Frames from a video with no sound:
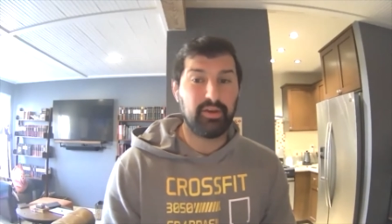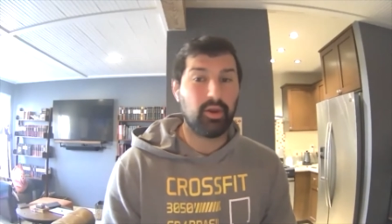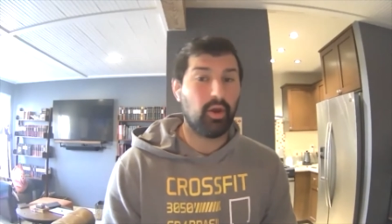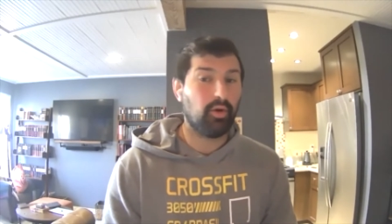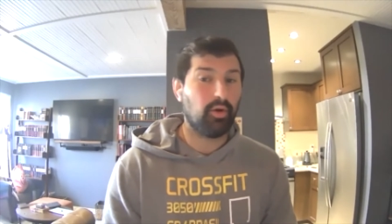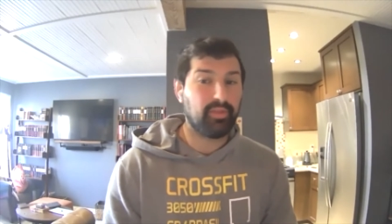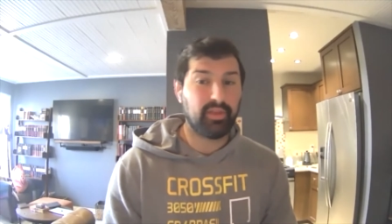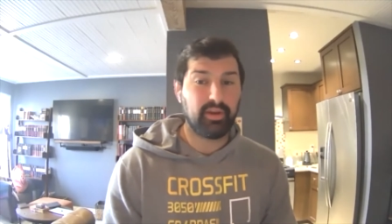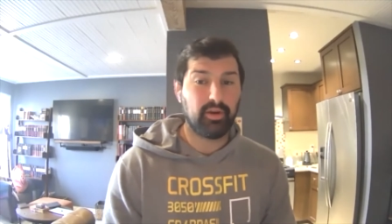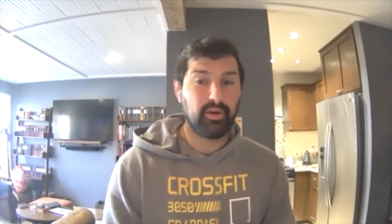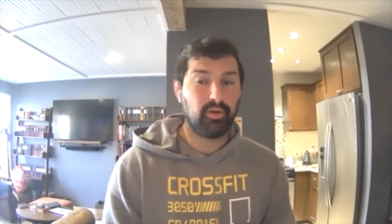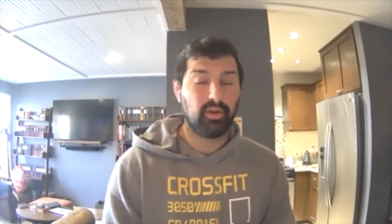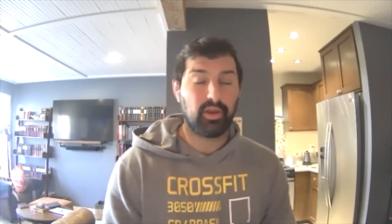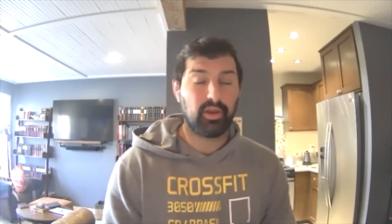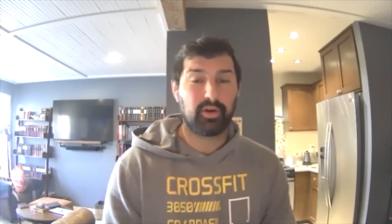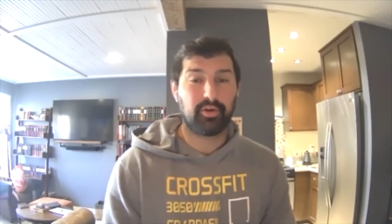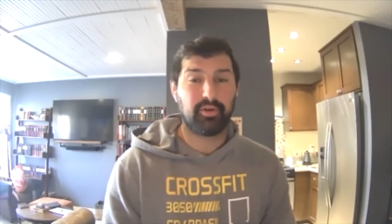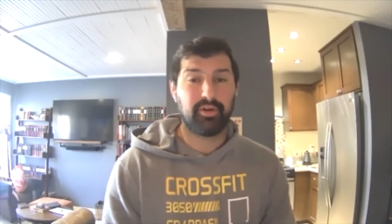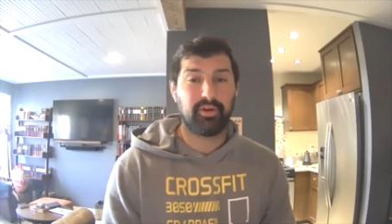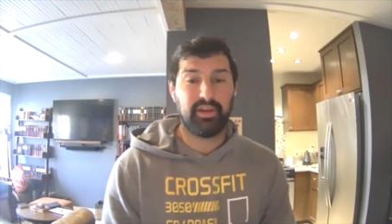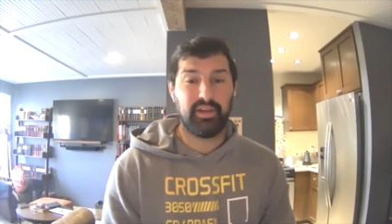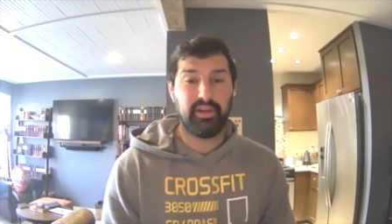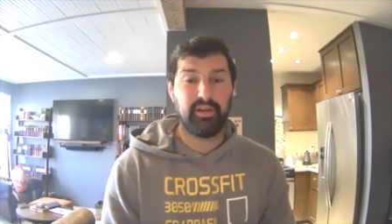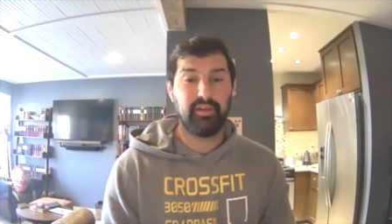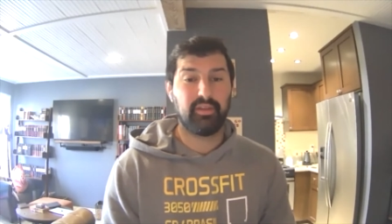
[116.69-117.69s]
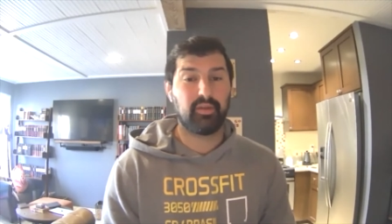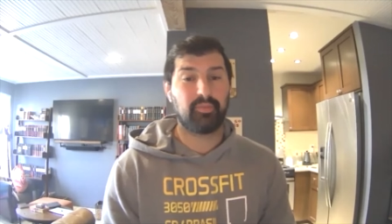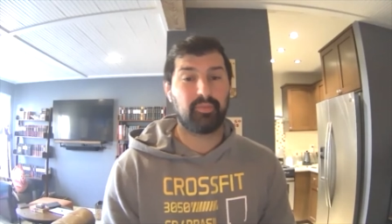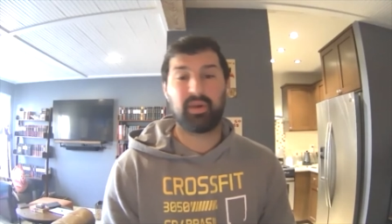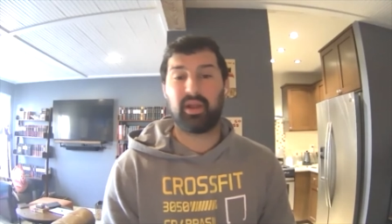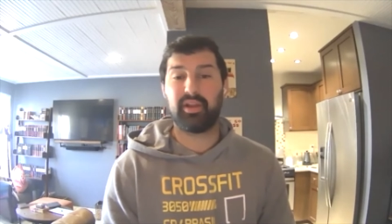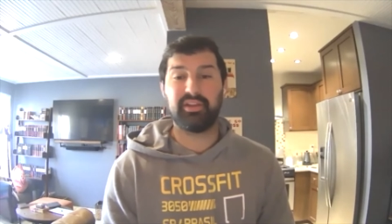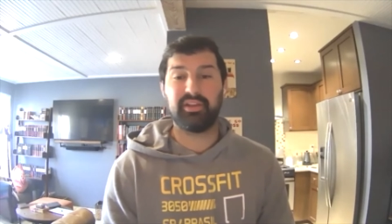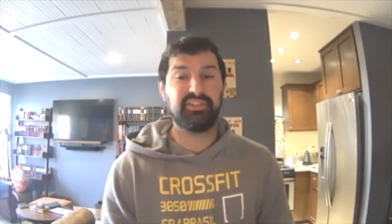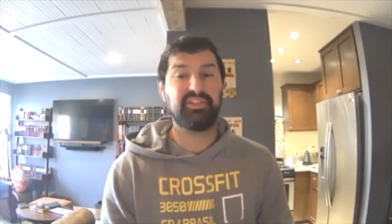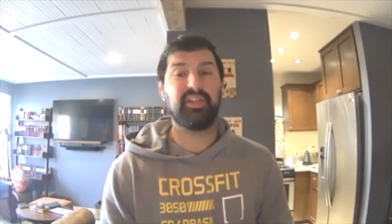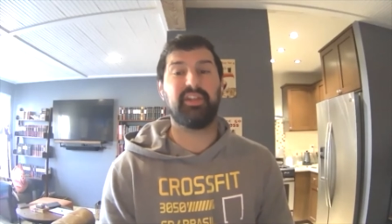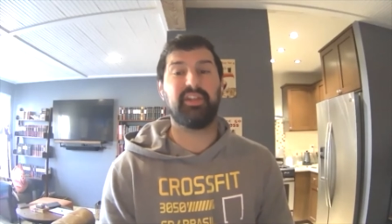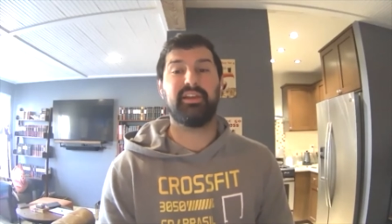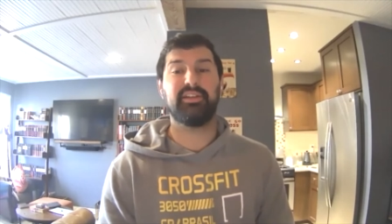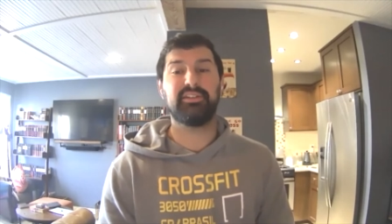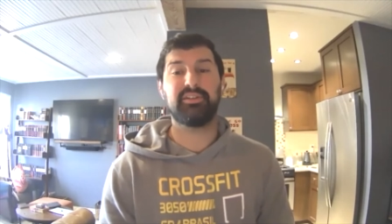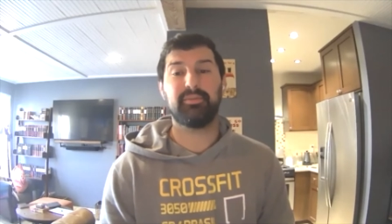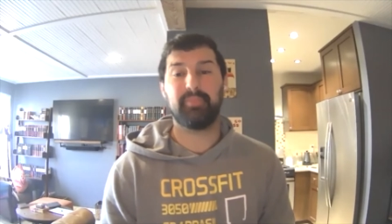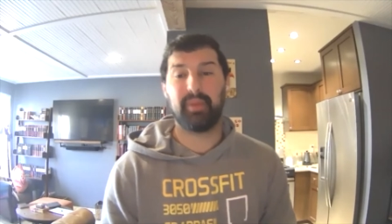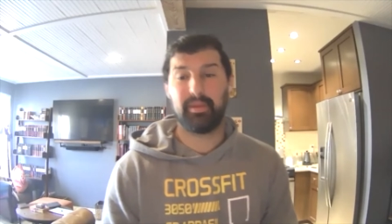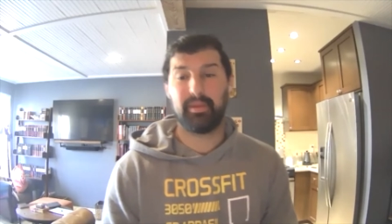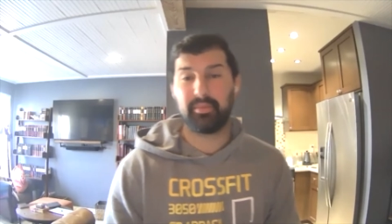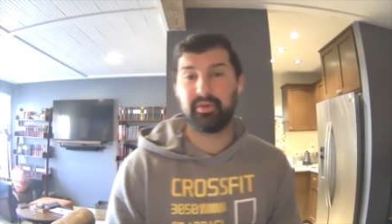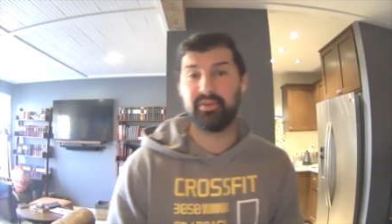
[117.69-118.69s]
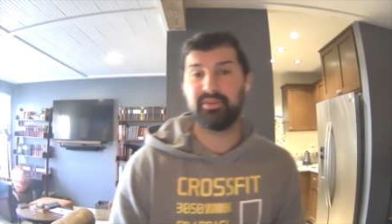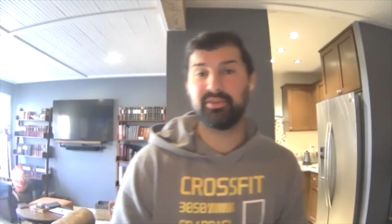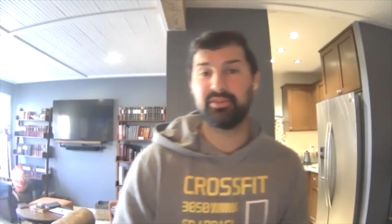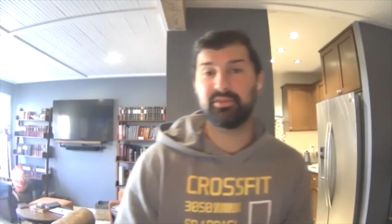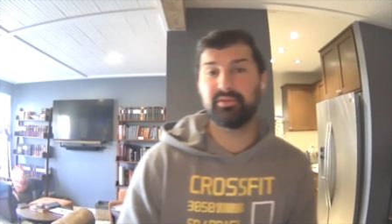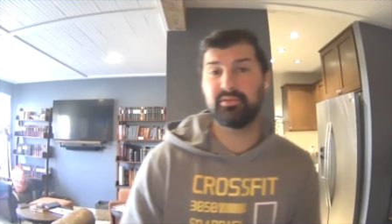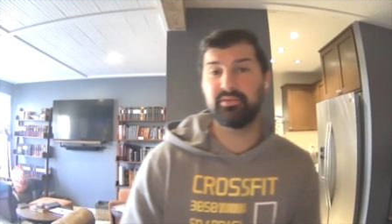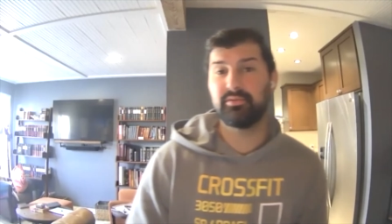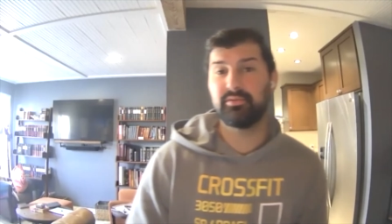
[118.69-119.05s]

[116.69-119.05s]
they no longer need, and they're probably selling it to members.